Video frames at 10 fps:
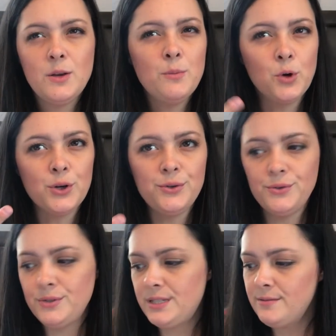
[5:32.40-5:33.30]
more
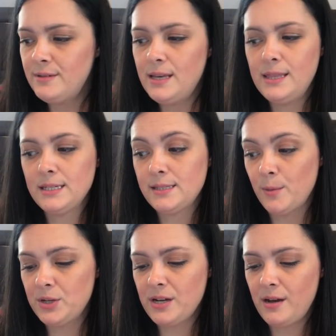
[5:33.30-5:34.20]
nudes in the
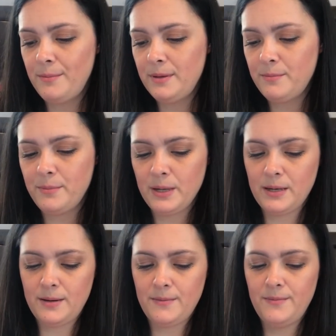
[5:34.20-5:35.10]
summertime,
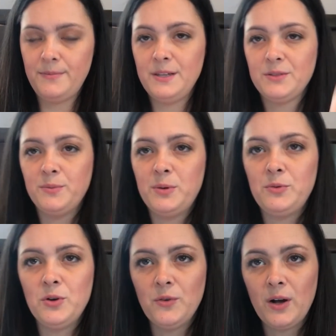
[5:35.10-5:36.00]
but this will be a
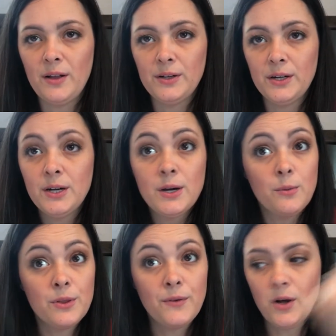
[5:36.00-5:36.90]
beautiful color
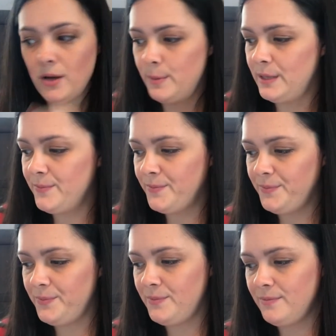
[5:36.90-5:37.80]
with fall coming.
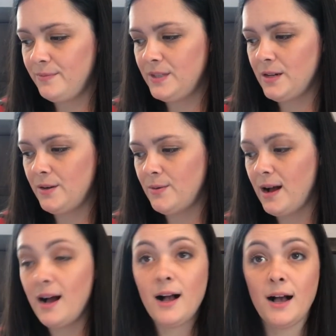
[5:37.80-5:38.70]
So
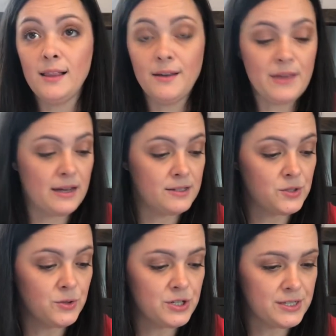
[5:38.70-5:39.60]
I love that.
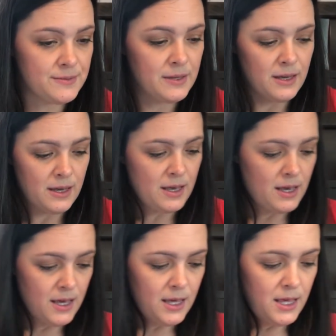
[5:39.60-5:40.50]
It's gorgeous.
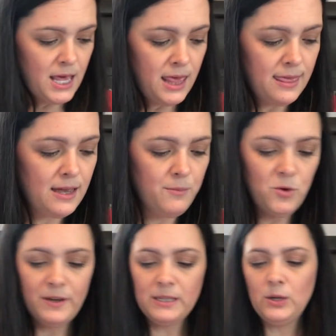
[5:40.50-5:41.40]
Then
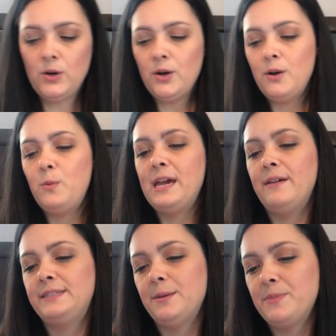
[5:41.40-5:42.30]
moving along, we
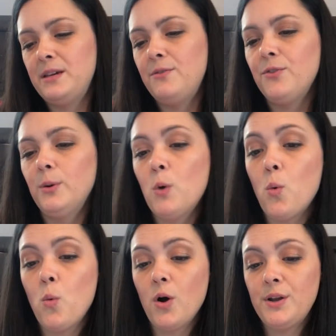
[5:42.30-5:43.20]
have something from
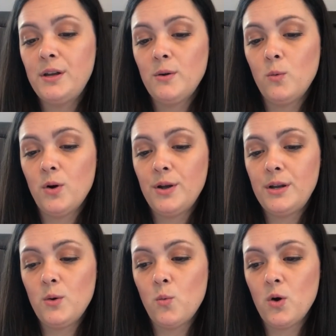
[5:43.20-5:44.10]

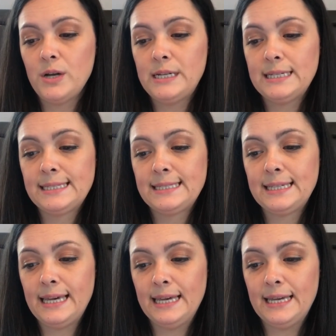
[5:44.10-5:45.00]
111
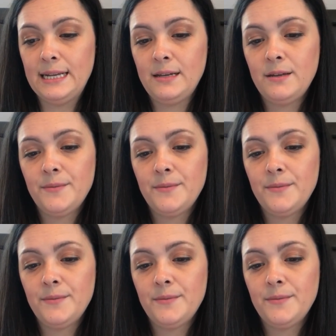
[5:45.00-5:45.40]
Skin,